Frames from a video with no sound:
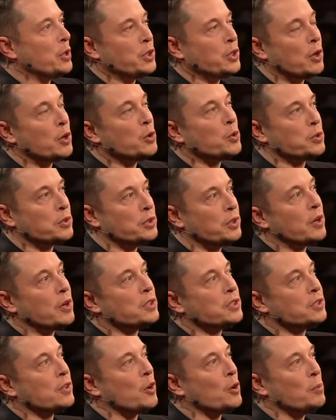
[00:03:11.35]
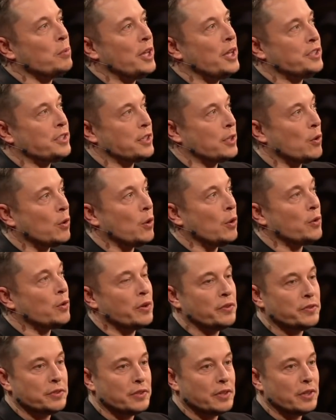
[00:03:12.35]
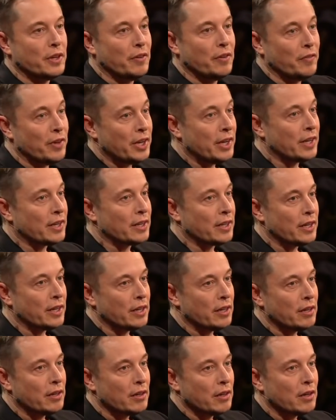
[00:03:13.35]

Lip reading: you don't start replacing all roofs immediately.